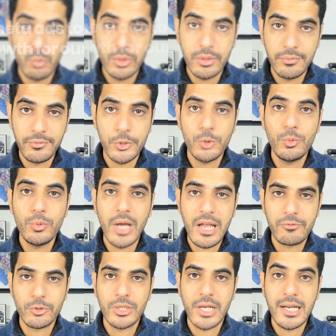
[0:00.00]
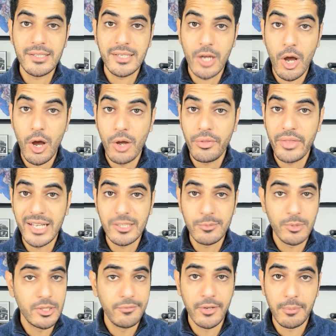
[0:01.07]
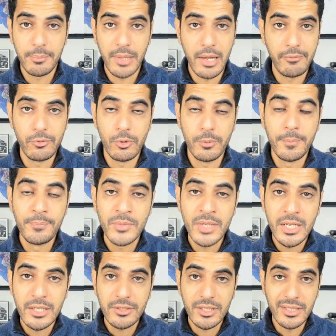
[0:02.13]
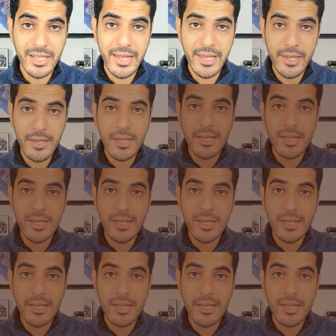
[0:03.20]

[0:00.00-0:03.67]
we view advertising on that specific platform. Today,